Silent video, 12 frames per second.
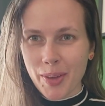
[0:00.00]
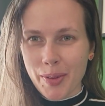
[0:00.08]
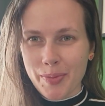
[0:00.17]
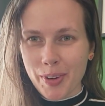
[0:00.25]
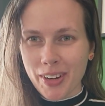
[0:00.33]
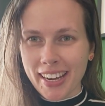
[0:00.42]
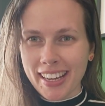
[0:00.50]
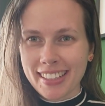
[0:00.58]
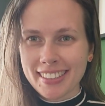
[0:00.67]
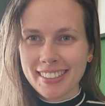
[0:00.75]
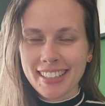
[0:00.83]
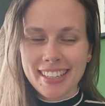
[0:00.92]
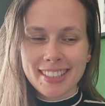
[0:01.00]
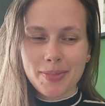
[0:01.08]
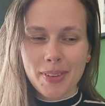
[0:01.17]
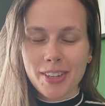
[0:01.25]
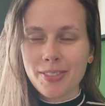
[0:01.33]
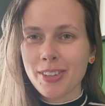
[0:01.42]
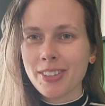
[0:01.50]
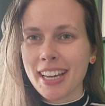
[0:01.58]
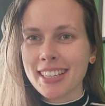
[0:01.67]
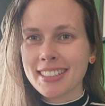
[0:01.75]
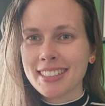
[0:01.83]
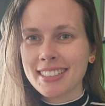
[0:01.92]
Good morning. It's been a few
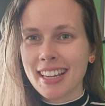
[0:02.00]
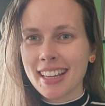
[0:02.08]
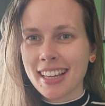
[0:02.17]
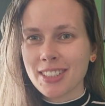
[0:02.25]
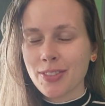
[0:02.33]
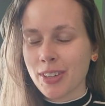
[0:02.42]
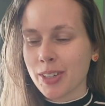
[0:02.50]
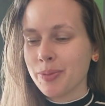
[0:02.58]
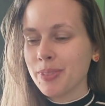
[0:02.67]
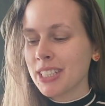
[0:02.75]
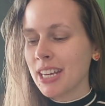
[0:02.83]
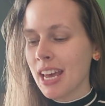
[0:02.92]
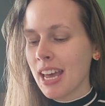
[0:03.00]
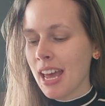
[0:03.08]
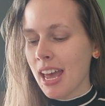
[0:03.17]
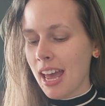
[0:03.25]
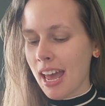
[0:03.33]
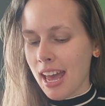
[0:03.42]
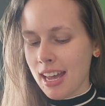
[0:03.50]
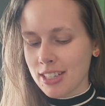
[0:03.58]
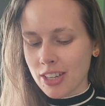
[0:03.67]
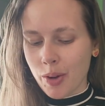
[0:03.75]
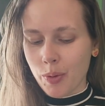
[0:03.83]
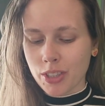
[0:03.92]
days since I last filmed,
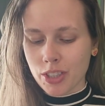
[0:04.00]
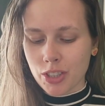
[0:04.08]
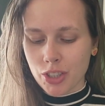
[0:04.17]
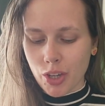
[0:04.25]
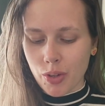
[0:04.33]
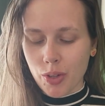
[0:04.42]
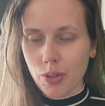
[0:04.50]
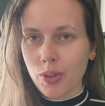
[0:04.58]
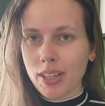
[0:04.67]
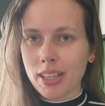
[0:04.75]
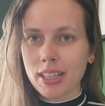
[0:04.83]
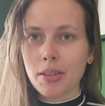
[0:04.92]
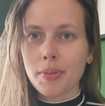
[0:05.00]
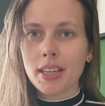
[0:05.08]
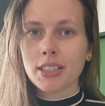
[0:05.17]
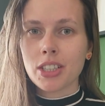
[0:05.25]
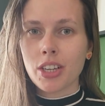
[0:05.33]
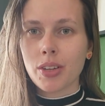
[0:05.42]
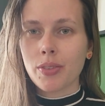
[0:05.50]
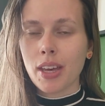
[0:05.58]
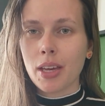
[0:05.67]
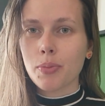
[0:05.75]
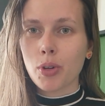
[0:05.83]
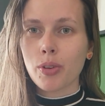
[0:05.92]
and I wanted to show you a little bit of
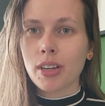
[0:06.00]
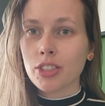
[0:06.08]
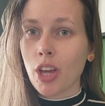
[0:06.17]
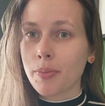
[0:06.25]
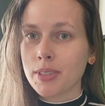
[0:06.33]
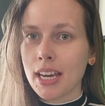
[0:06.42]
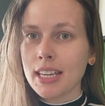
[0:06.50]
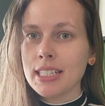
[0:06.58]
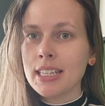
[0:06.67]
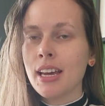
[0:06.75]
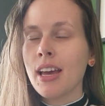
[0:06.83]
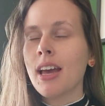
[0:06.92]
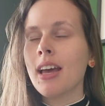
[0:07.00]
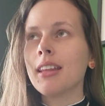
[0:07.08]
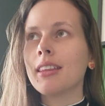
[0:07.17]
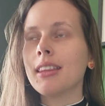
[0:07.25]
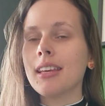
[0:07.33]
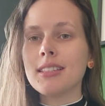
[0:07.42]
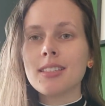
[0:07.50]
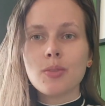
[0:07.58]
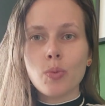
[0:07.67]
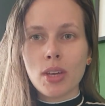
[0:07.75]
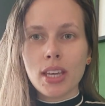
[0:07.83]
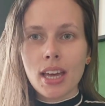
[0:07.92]
a progress update.
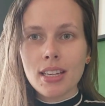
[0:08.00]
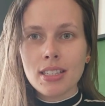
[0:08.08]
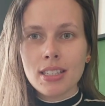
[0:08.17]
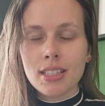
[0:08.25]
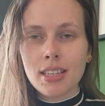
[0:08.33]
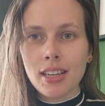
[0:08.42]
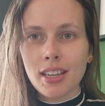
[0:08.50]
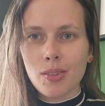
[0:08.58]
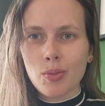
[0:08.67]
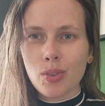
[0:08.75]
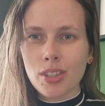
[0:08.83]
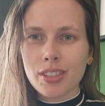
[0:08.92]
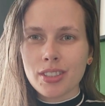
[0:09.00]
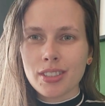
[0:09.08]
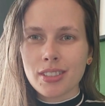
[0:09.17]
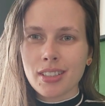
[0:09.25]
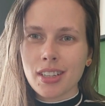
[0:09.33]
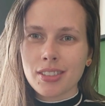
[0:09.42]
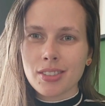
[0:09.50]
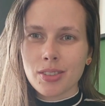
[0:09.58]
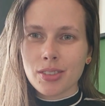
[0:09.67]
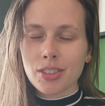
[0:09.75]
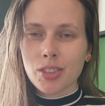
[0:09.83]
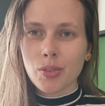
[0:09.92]
This weekend, it was not
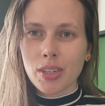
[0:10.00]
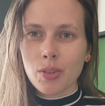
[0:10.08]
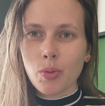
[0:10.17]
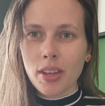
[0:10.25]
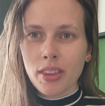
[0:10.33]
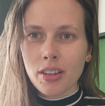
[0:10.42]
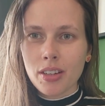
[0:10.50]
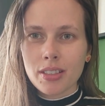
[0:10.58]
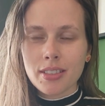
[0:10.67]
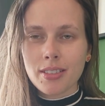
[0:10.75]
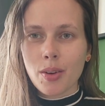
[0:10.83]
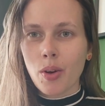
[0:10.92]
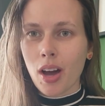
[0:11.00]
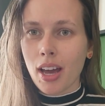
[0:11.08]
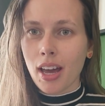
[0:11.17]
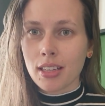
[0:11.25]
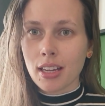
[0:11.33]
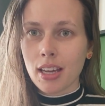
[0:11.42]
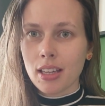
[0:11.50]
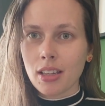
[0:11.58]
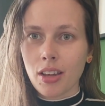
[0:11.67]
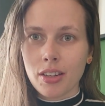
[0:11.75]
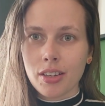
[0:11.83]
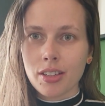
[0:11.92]
such great weather, so I had a
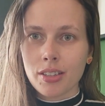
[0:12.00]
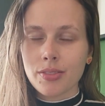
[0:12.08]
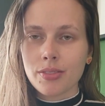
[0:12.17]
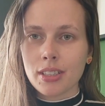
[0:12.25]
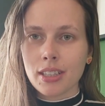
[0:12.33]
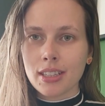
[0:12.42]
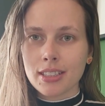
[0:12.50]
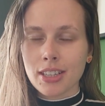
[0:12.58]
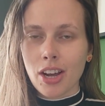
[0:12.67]
lot of knitting